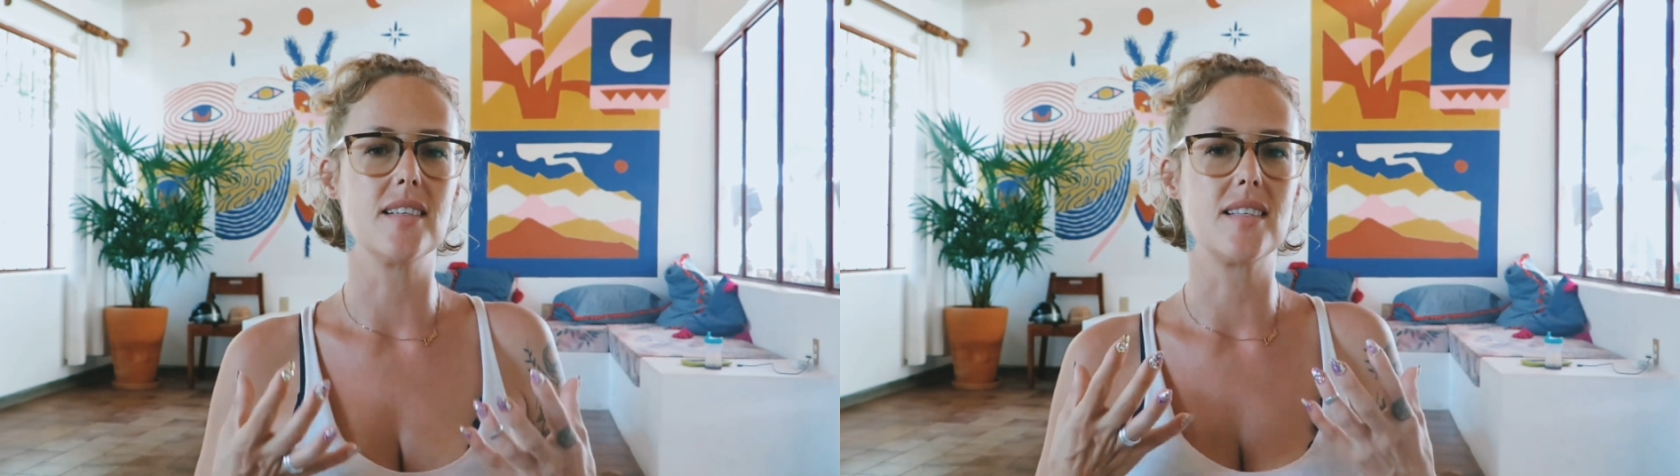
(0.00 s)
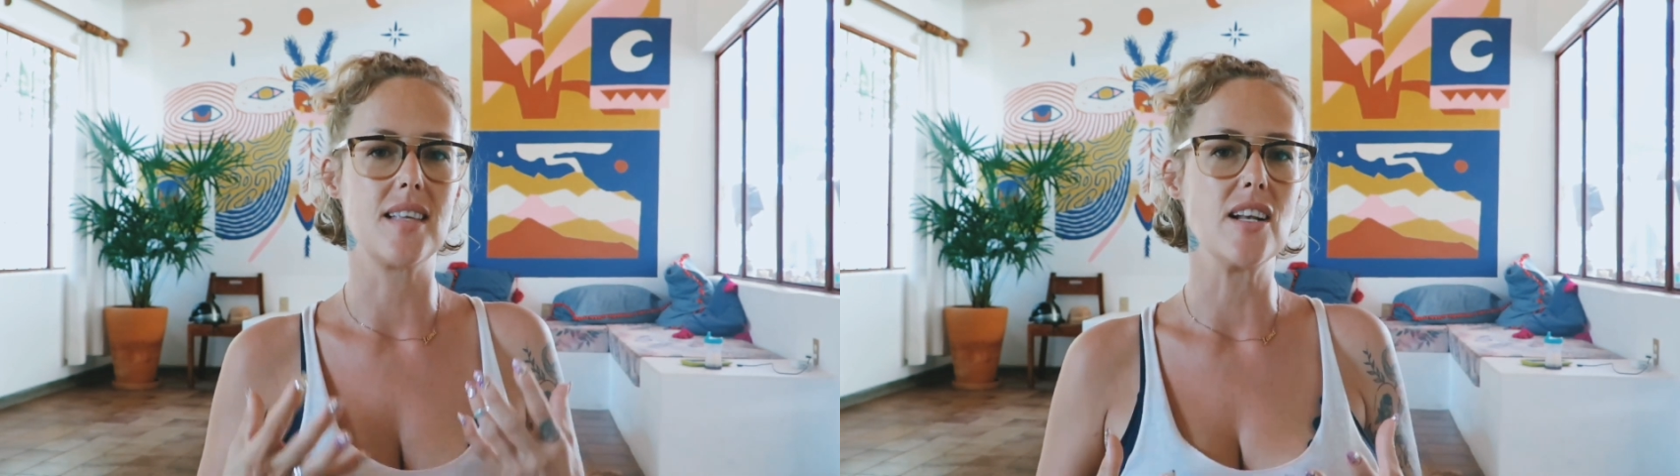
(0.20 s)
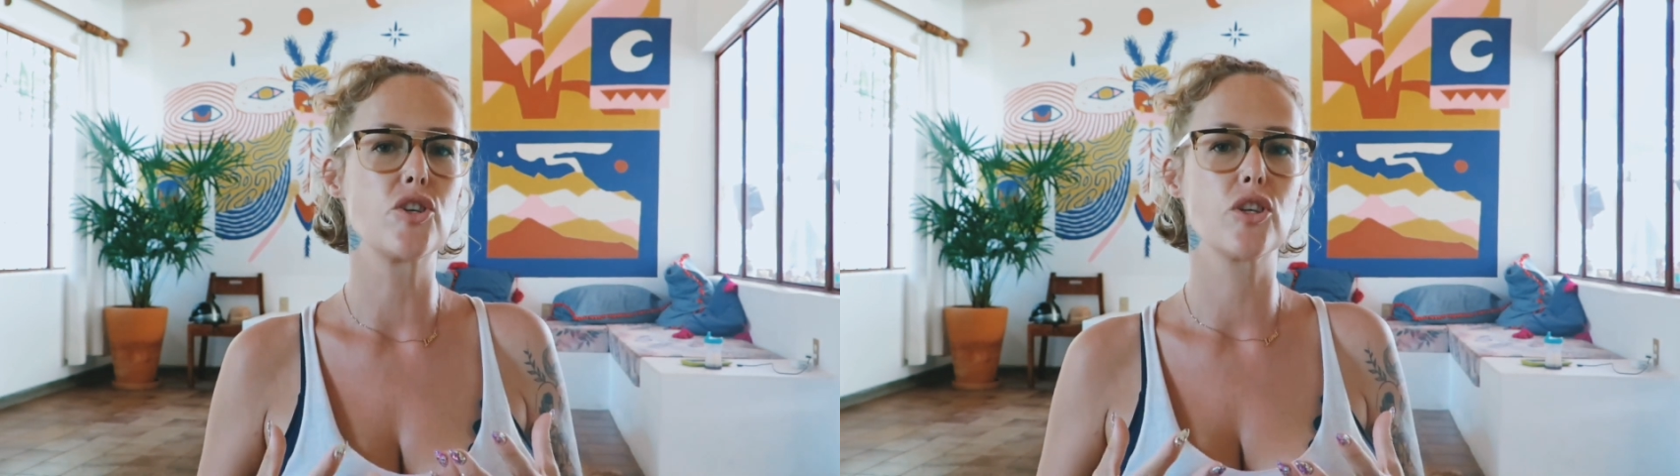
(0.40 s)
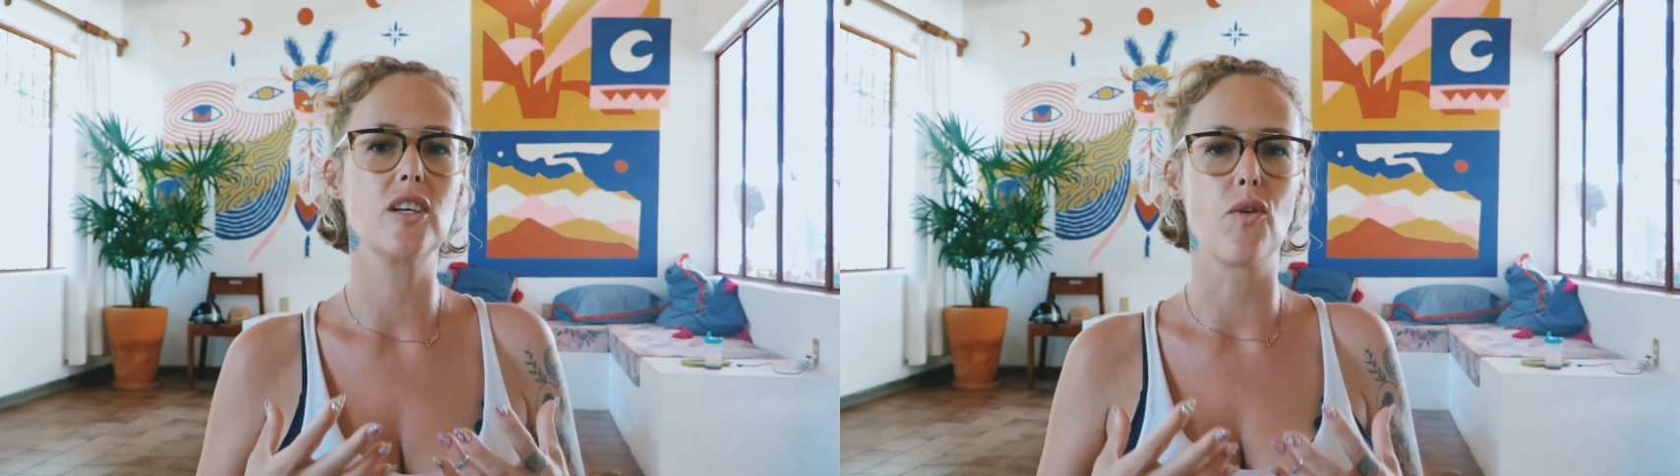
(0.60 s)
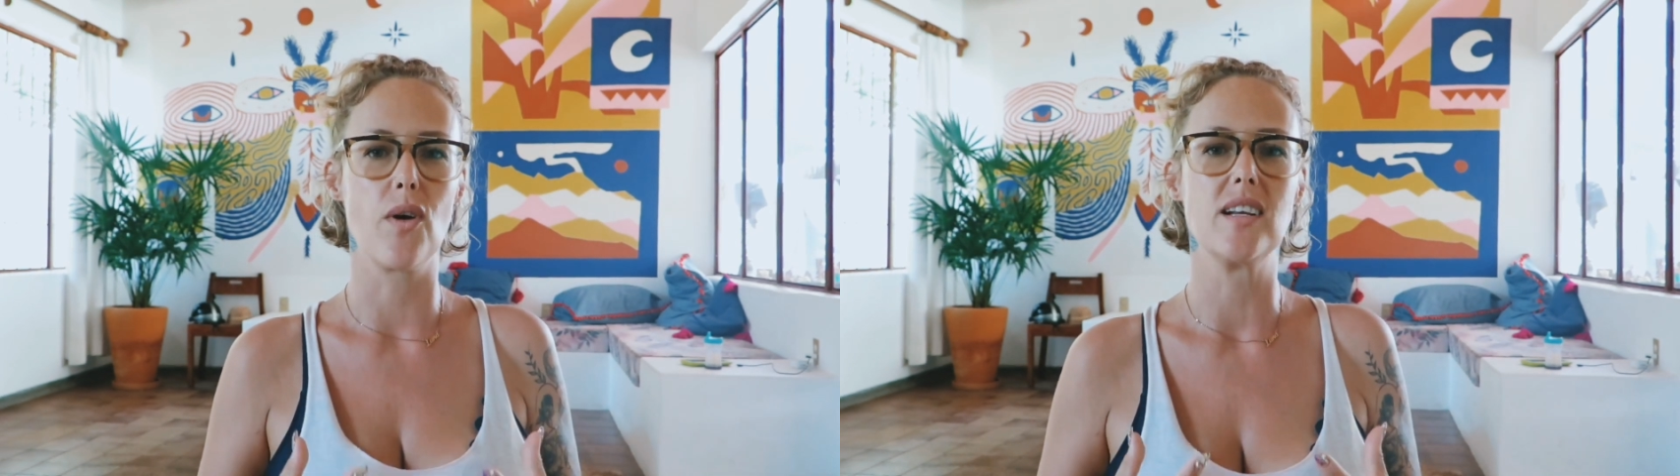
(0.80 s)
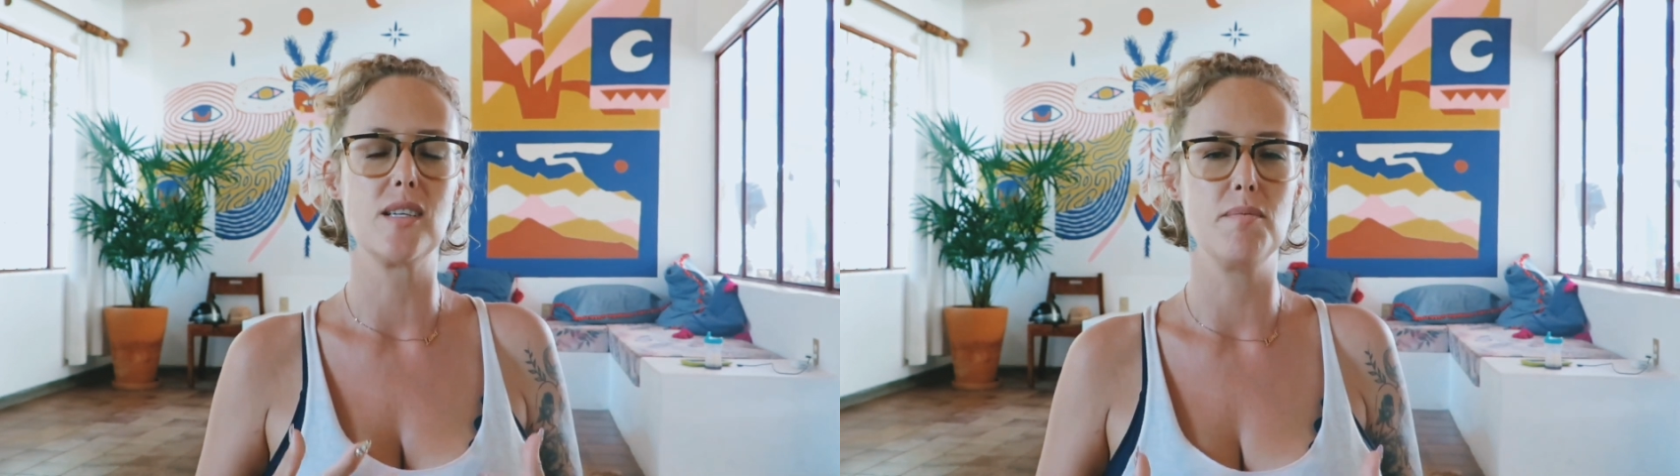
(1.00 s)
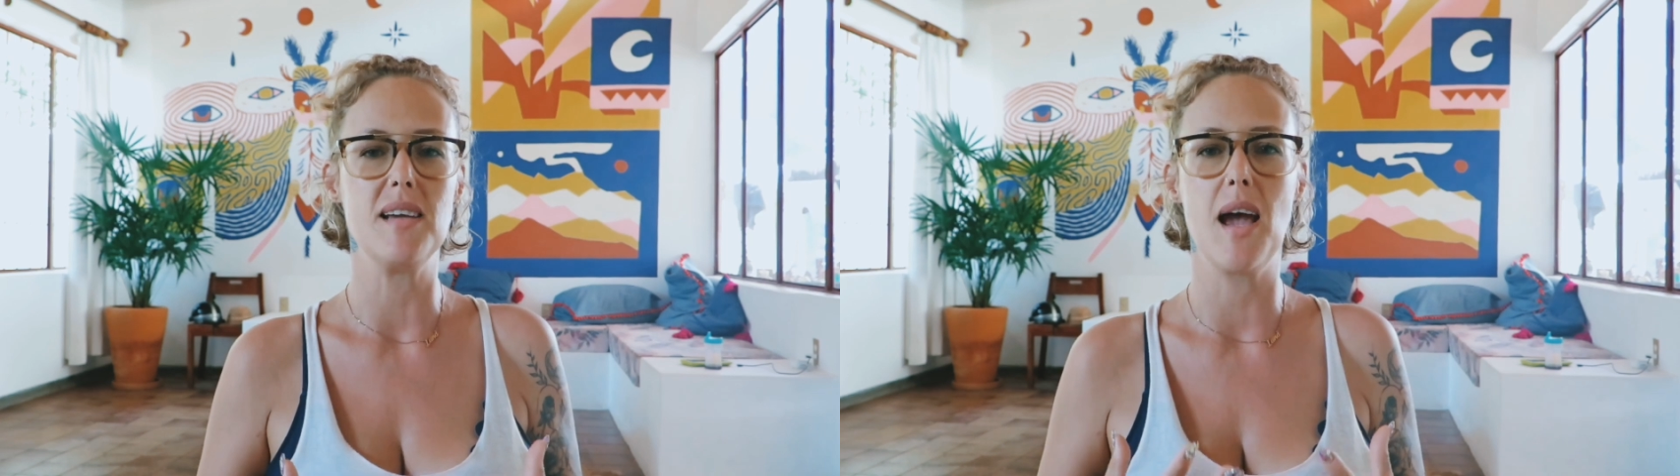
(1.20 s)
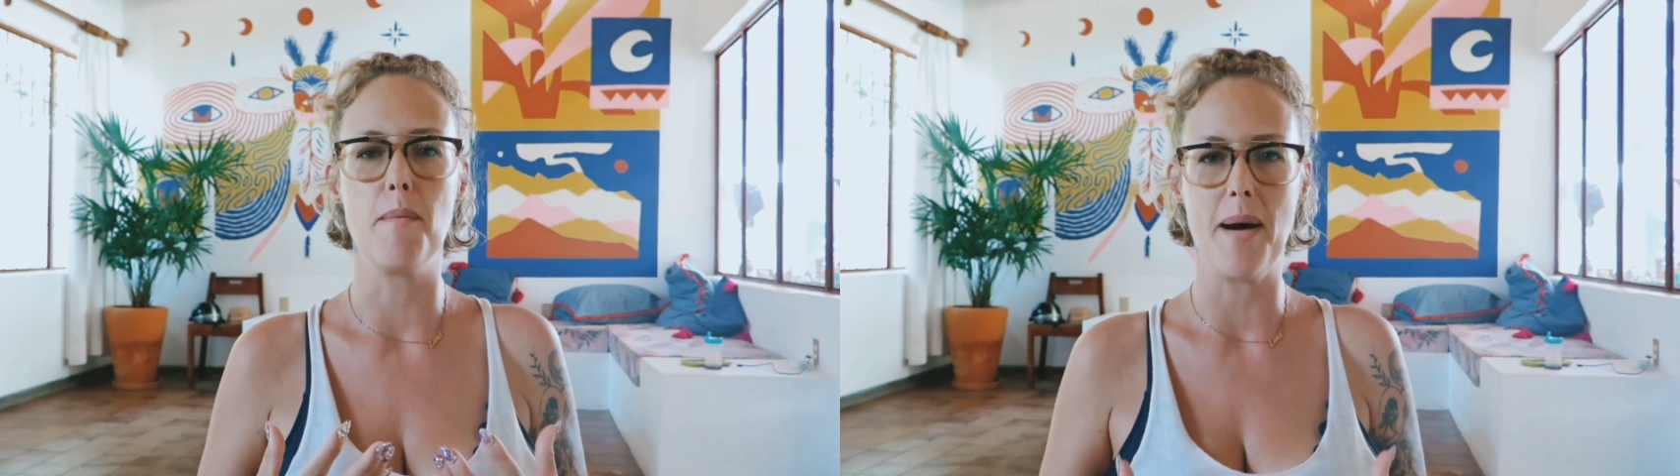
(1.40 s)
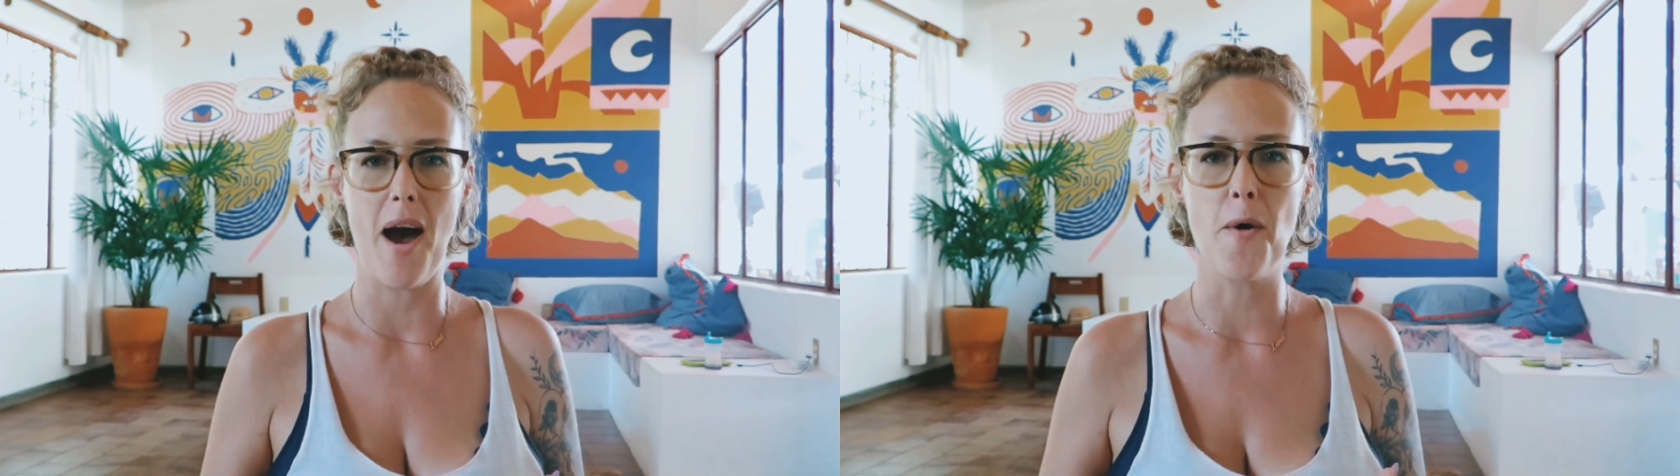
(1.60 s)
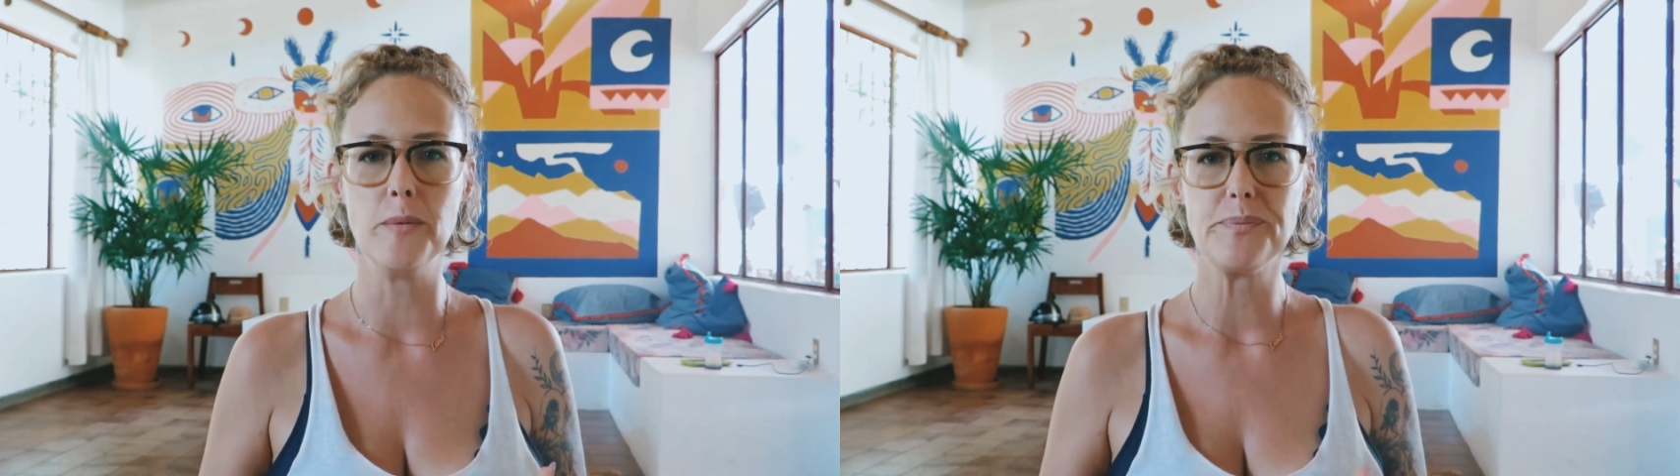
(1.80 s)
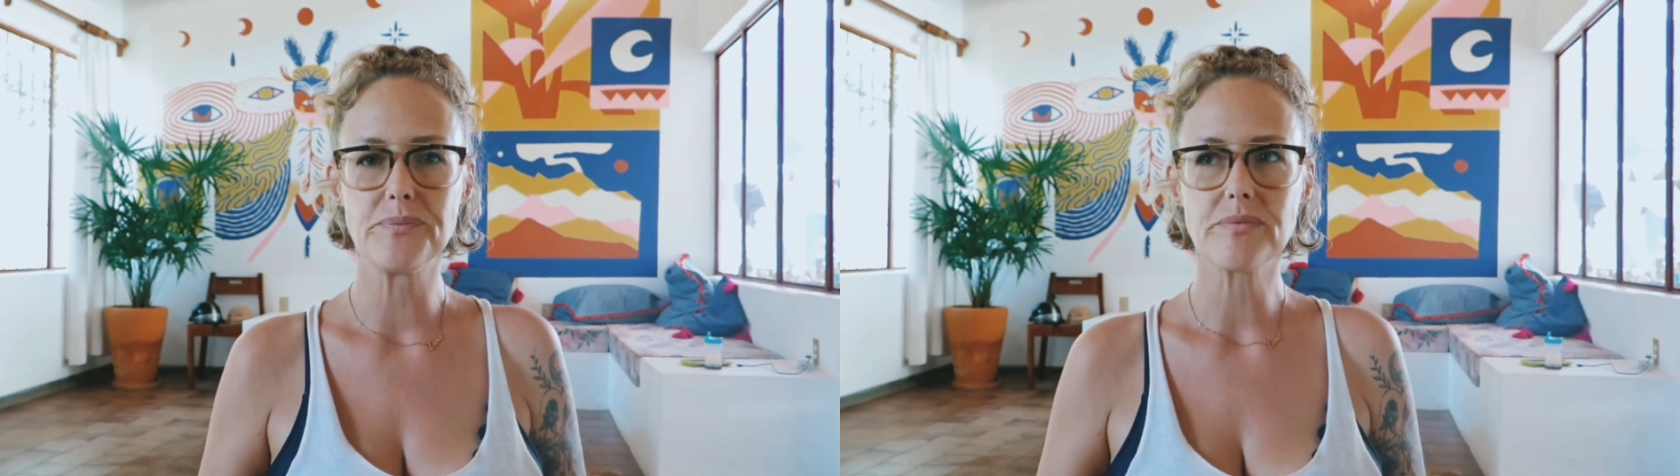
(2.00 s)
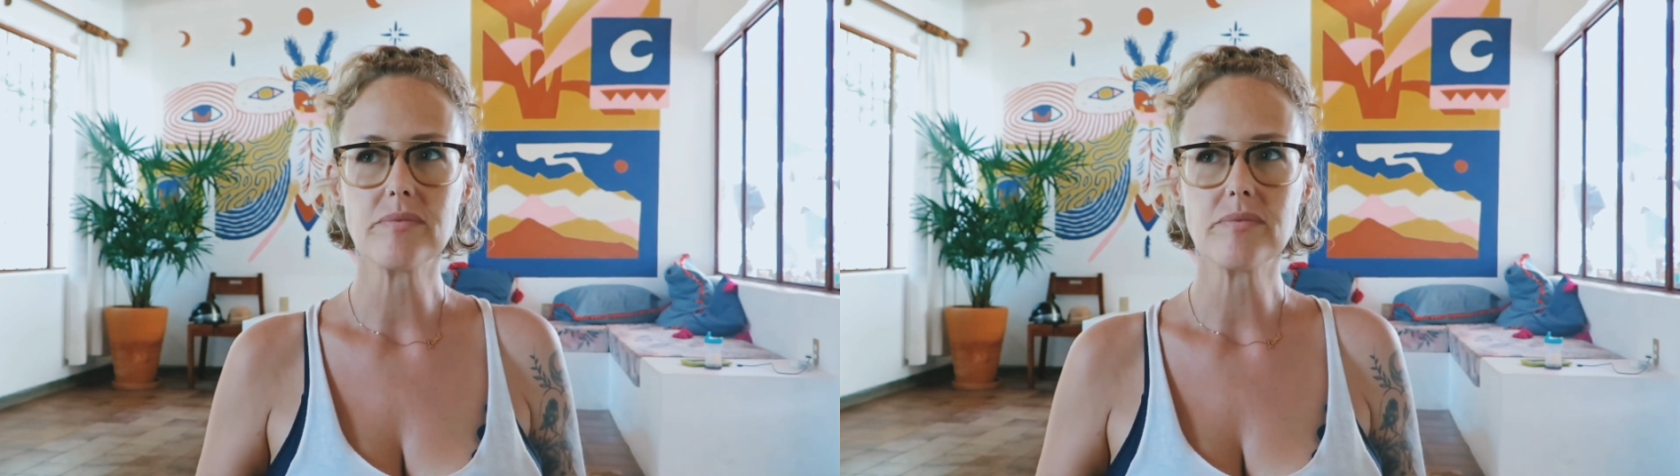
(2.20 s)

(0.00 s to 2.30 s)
essentially going to be about